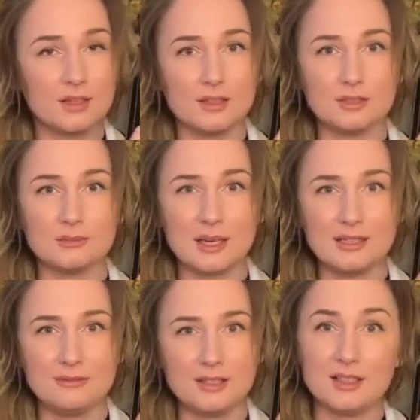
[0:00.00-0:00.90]
You might
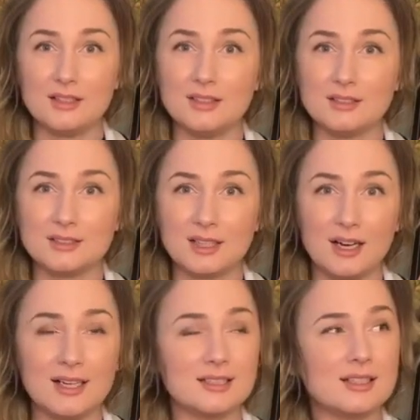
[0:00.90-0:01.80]
feel
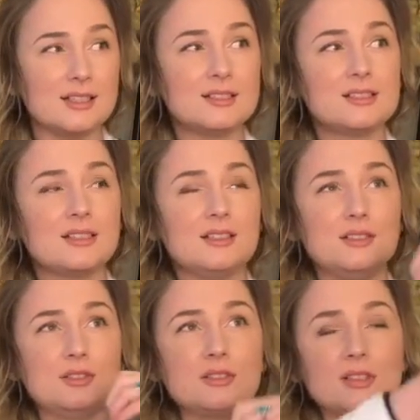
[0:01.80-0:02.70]
tightness in
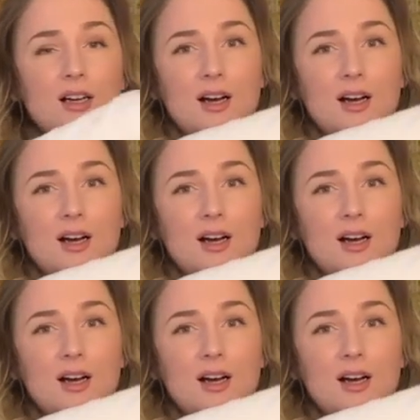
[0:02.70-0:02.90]
your